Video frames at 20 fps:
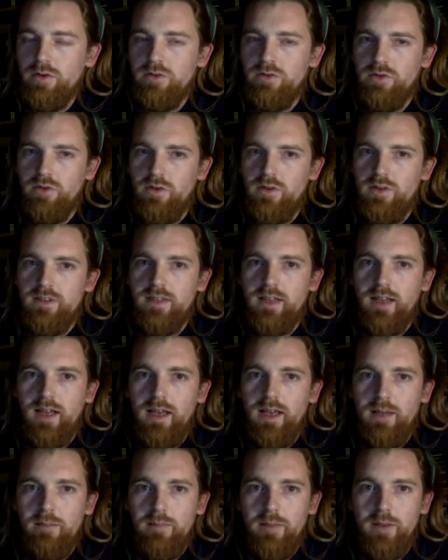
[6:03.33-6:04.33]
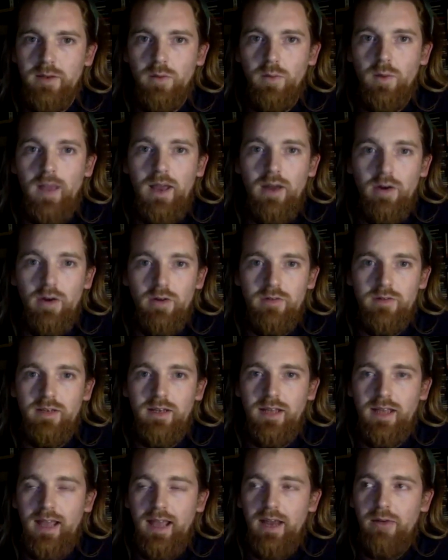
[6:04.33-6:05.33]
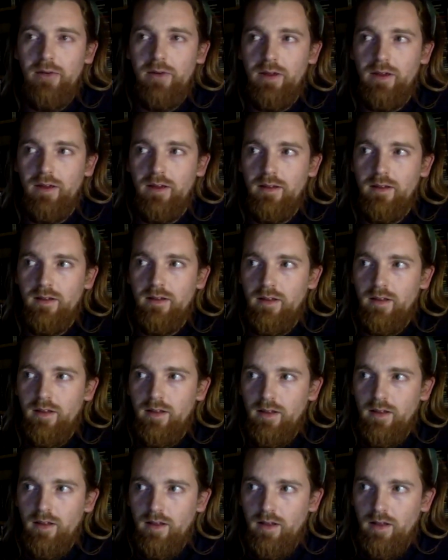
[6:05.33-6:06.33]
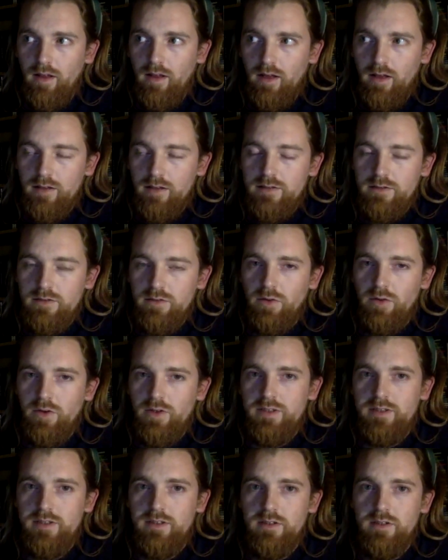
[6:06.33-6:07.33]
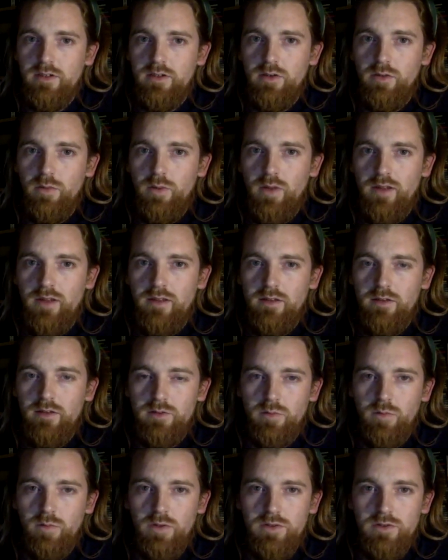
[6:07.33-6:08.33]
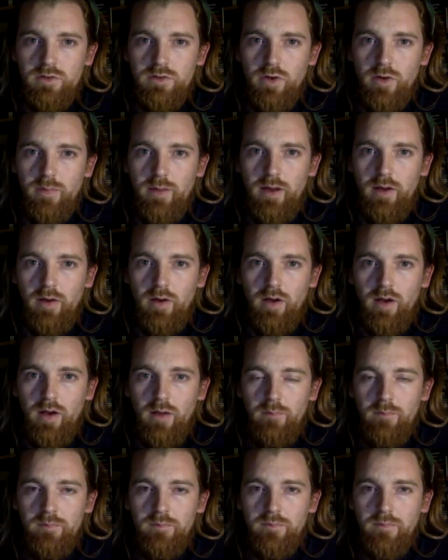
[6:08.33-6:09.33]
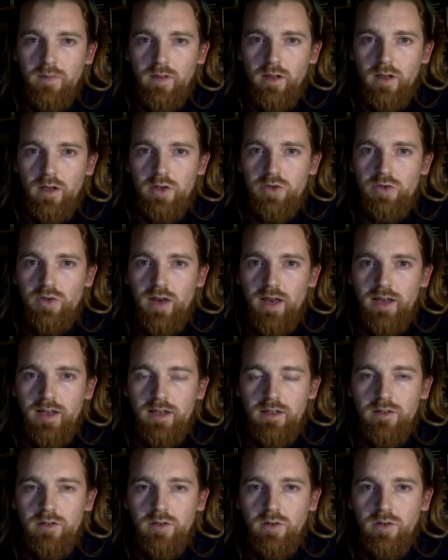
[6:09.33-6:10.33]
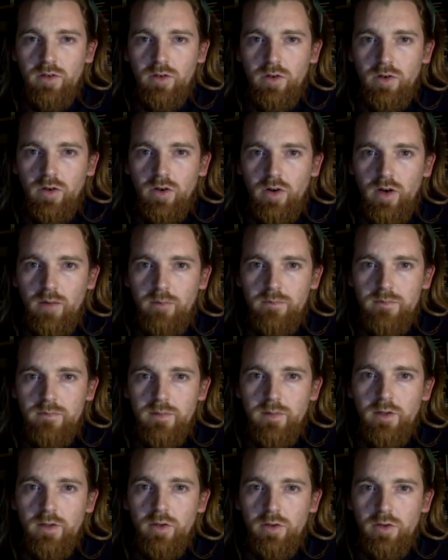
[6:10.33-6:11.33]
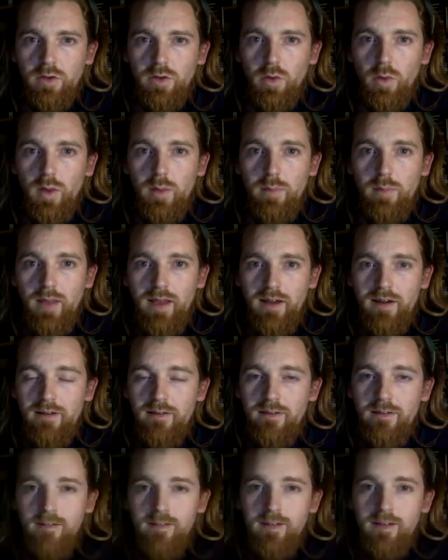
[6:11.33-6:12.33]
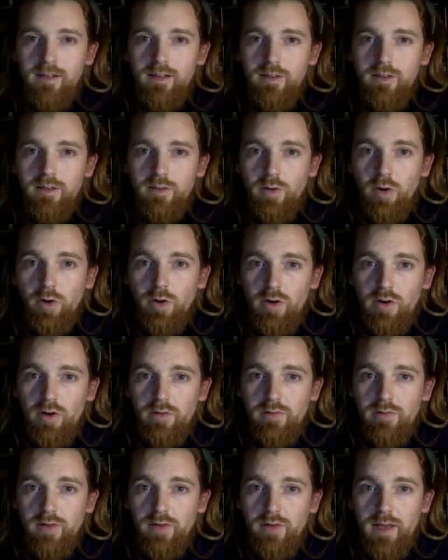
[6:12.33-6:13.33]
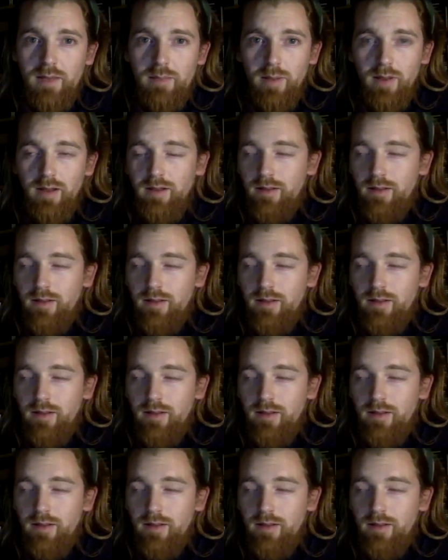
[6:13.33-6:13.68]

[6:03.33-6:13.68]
stories that I had been aware of in the area. Uh, stories to do with there was one story about um, a dragon or um, something called a gwiber or a viper